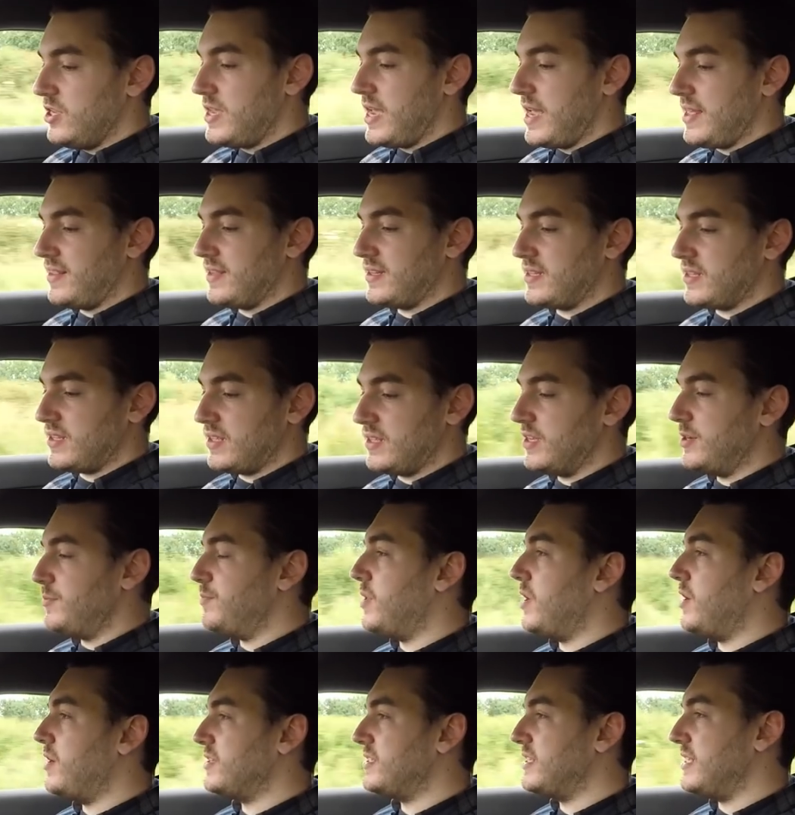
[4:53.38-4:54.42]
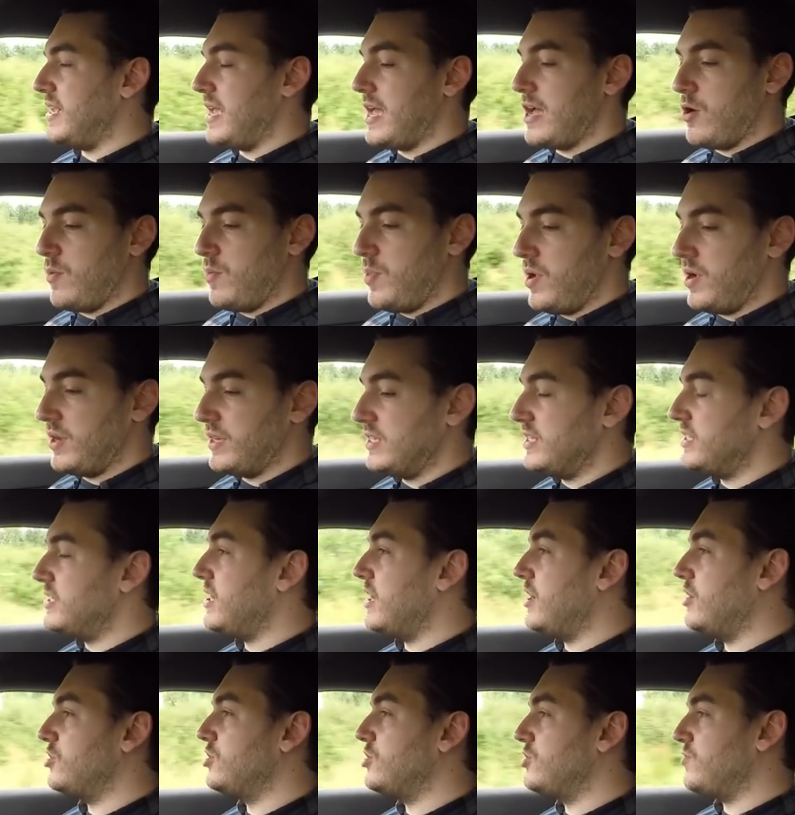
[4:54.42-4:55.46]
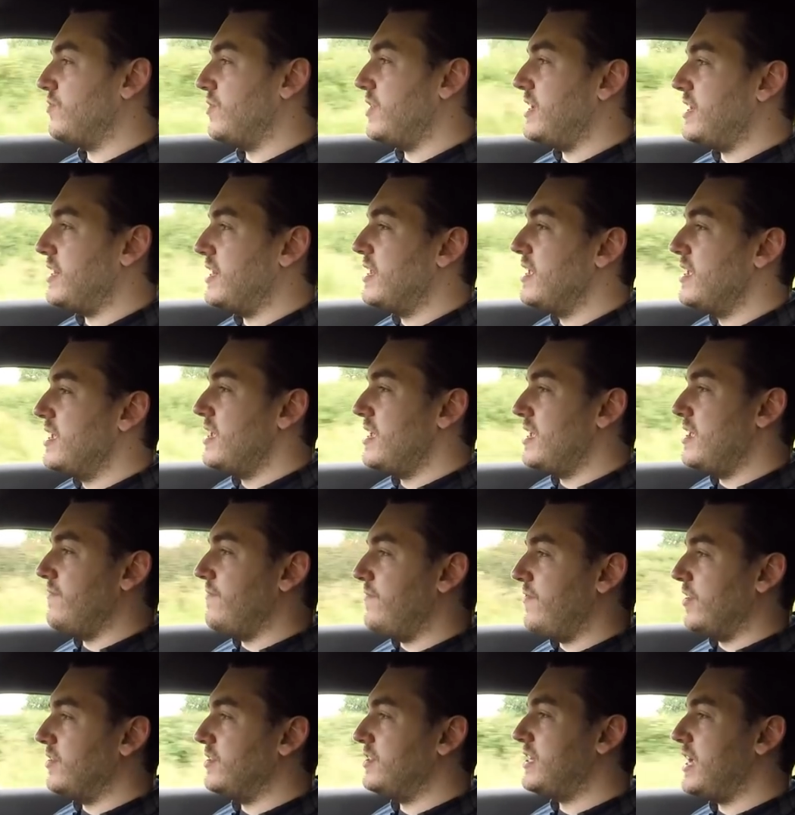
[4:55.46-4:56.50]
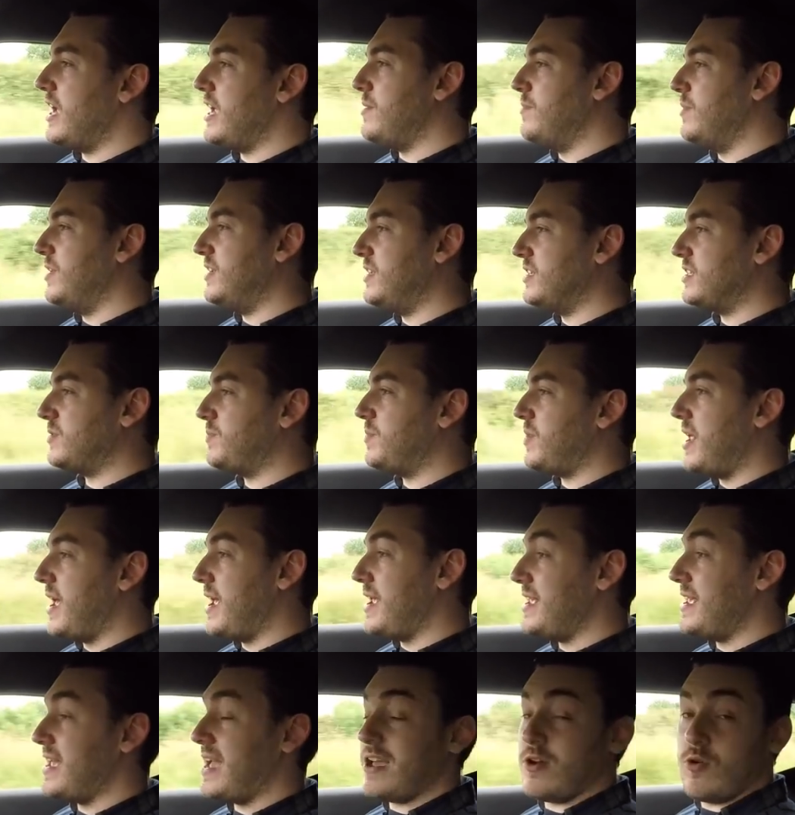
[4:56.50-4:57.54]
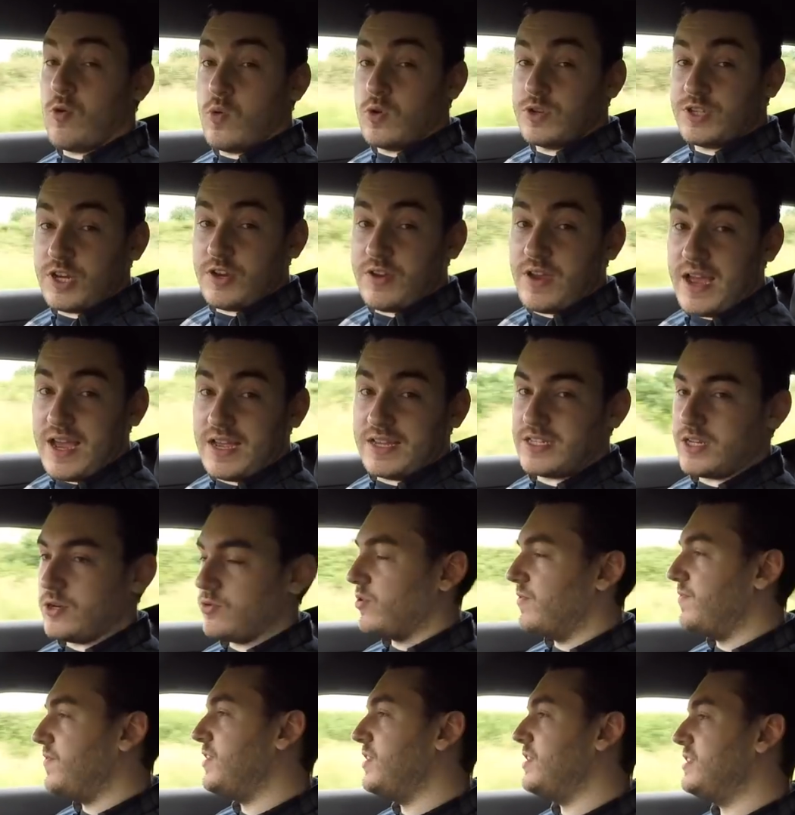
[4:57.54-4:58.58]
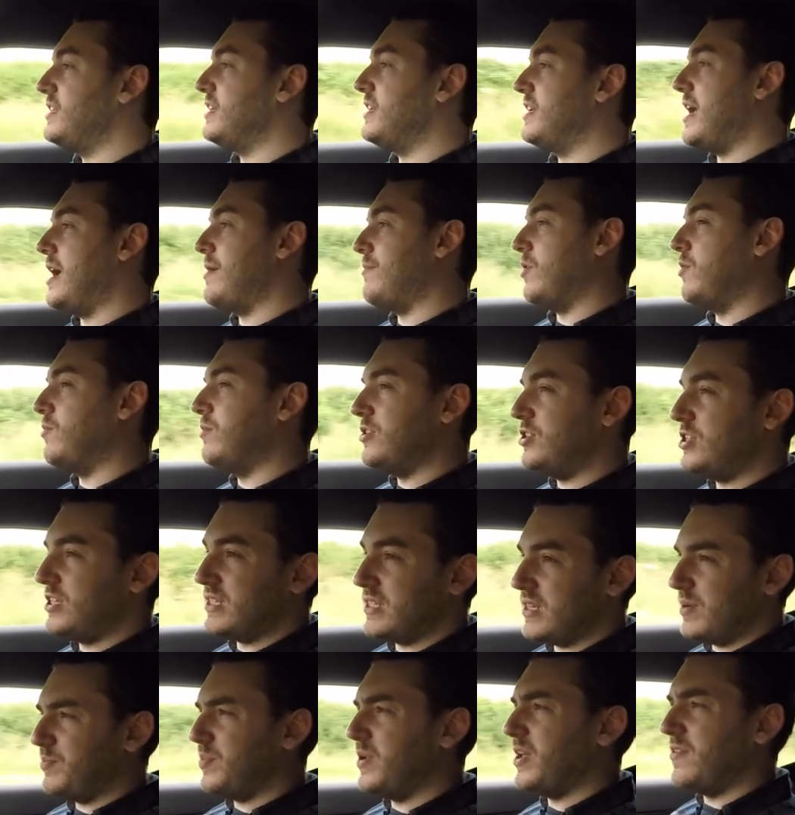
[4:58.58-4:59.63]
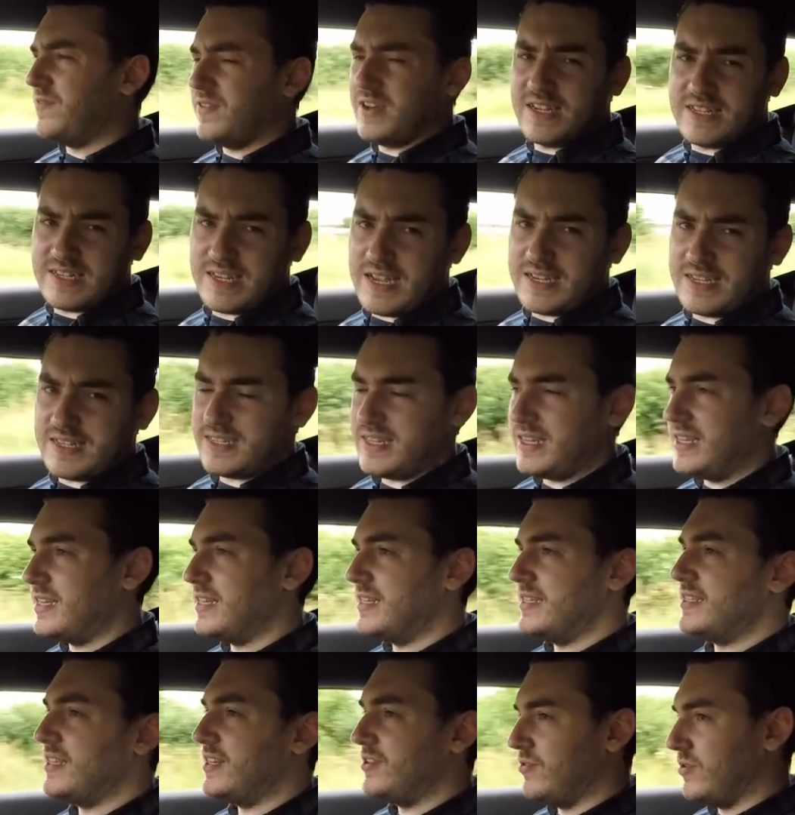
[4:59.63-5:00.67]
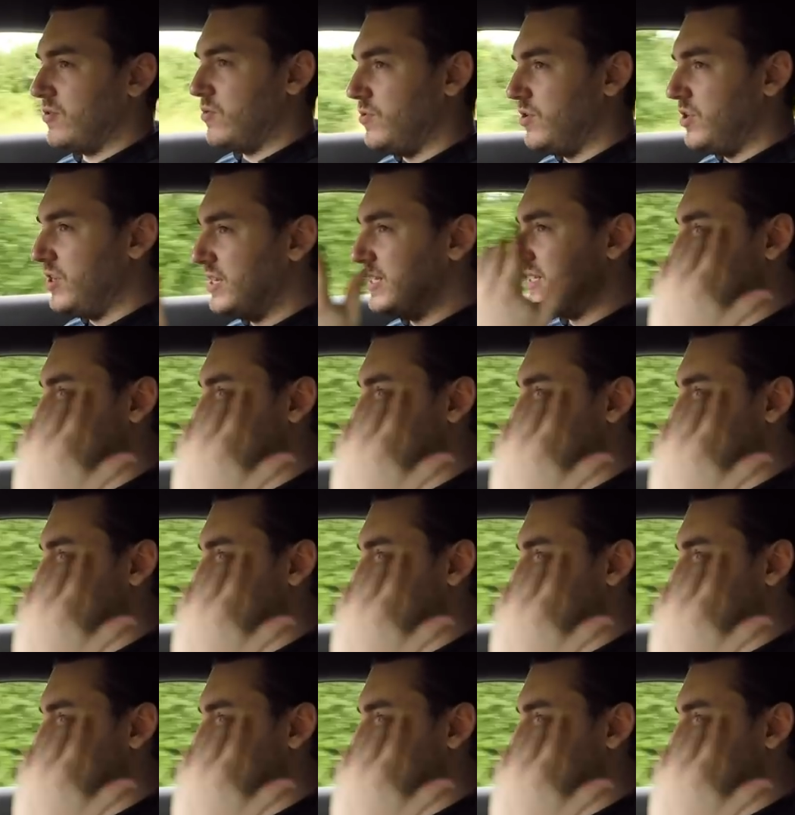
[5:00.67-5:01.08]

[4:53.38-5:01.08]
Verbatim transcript: get this third-party Alpine touchscreen infotainment display. It also has a reversing camera, which is a bit of a necessity considering all you can